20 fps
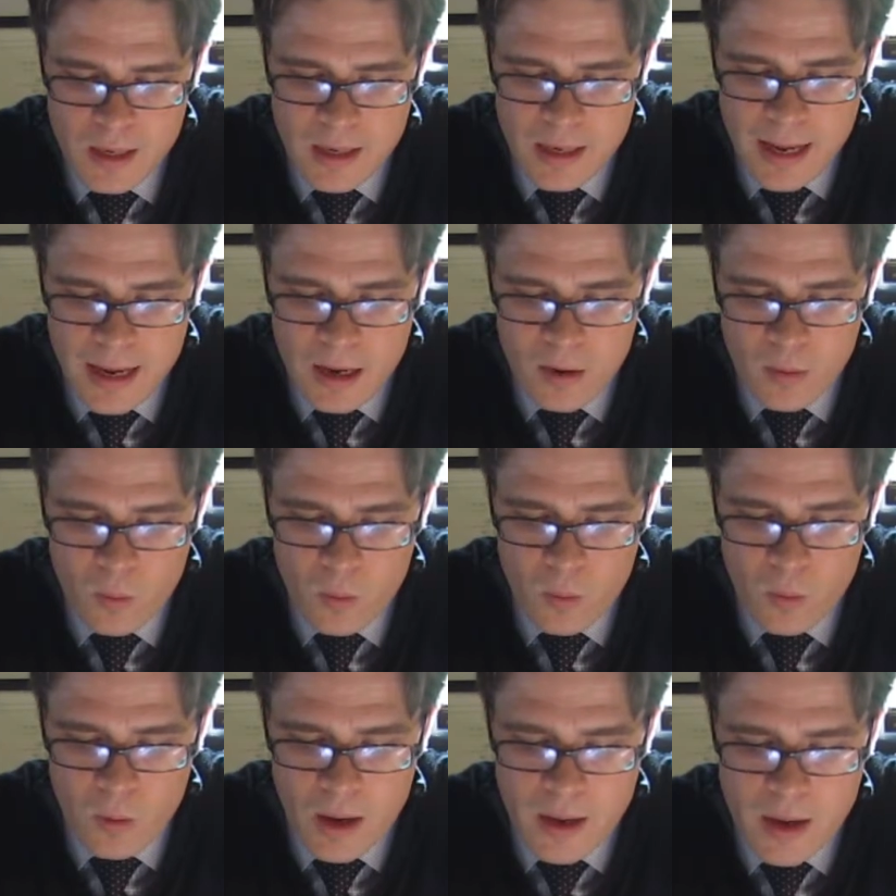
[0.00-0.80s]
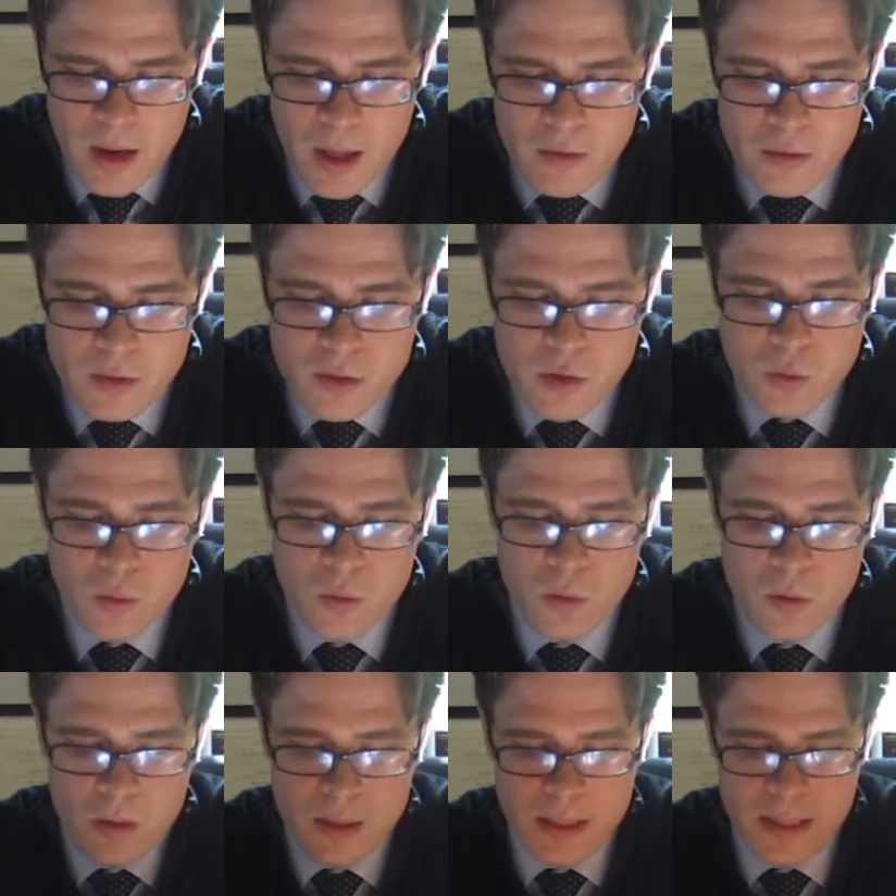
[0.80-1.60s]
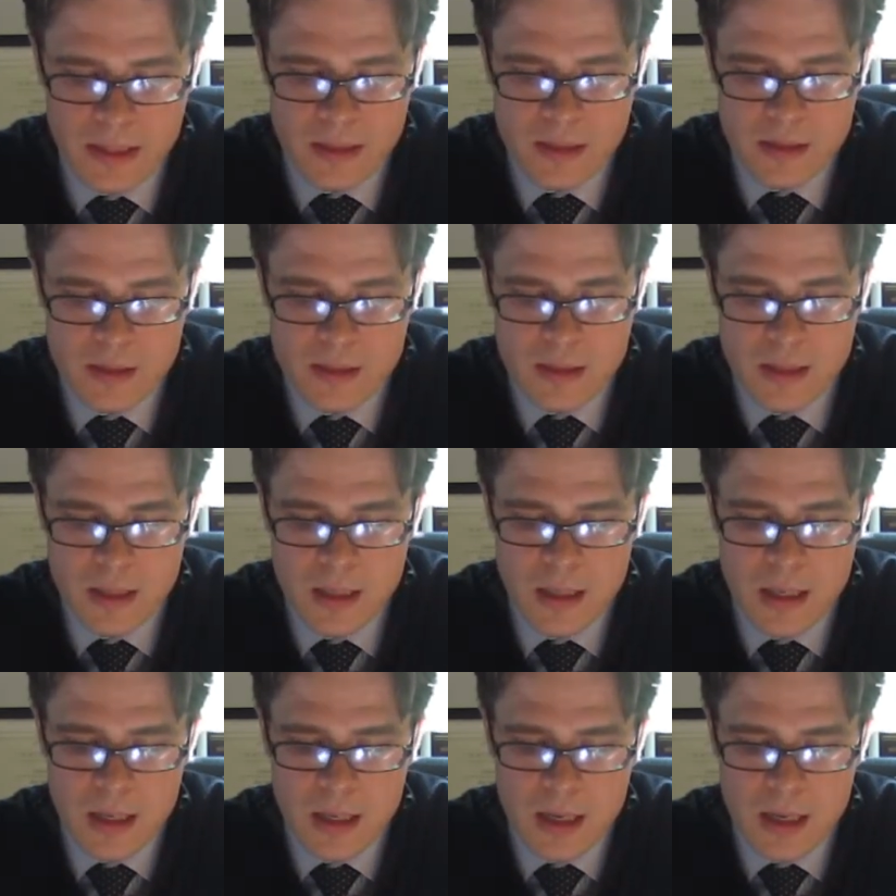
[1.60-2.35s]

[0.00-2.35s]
Now, another tool is,